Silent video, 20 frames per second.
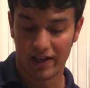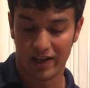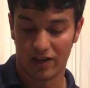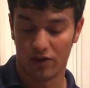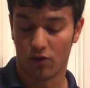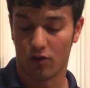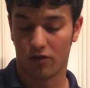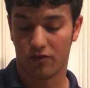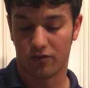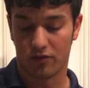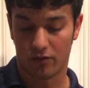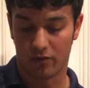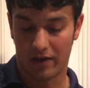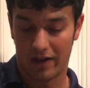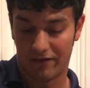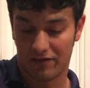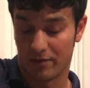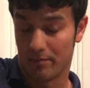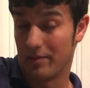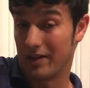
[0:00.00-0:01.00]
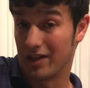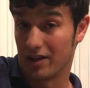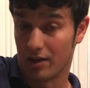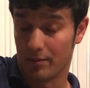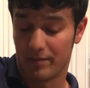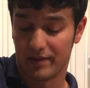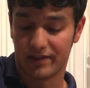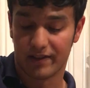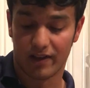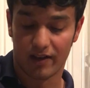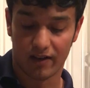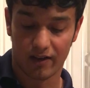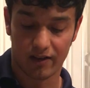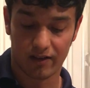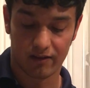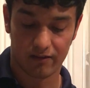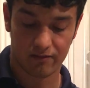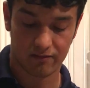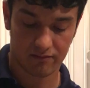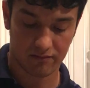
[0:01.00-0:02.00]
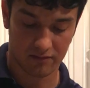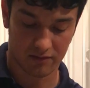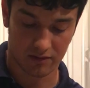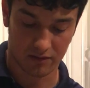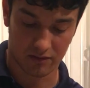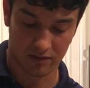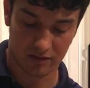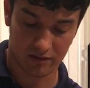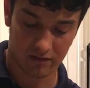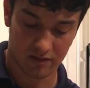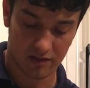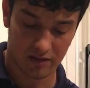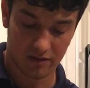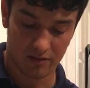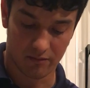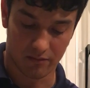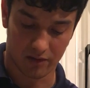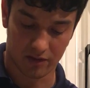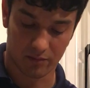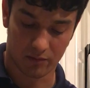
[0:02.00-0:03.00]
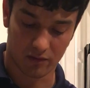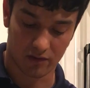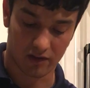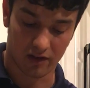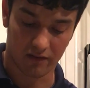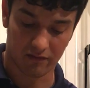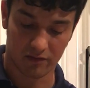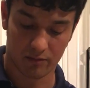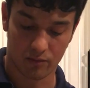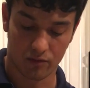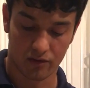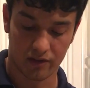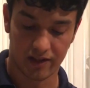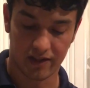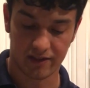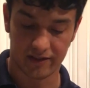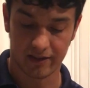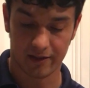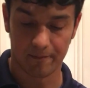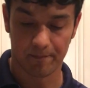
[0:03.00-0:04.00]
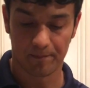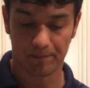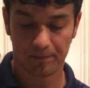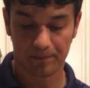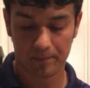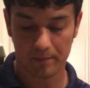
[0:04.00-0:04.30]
You don't also have to pick it up as high, so it's much more comfortable and easy.